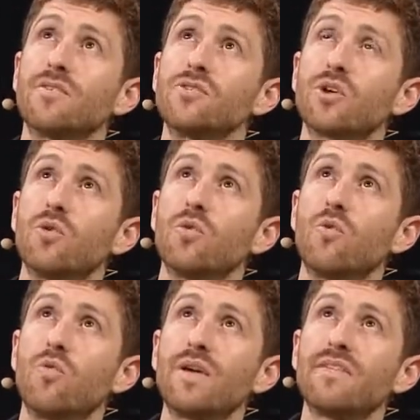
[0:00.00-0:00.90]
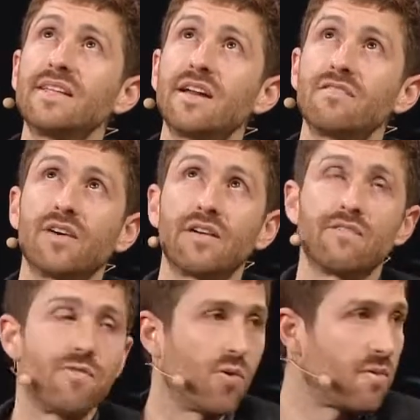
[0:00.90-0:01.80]
so we've identified
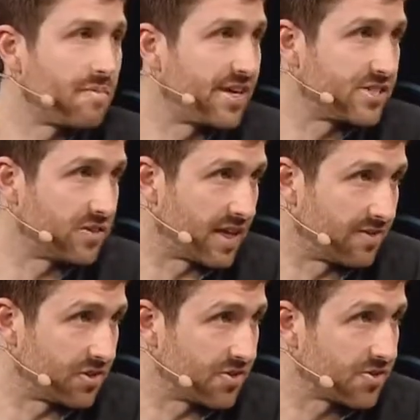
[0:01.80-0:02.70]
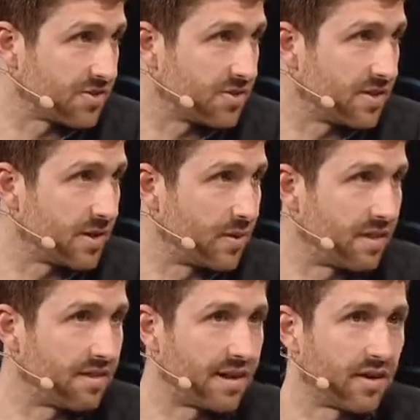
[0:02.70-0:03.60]
4 major levers that we
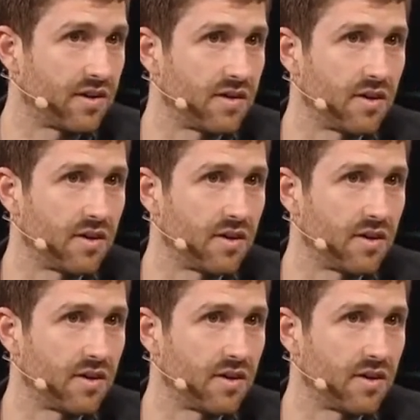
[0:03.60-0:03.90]
think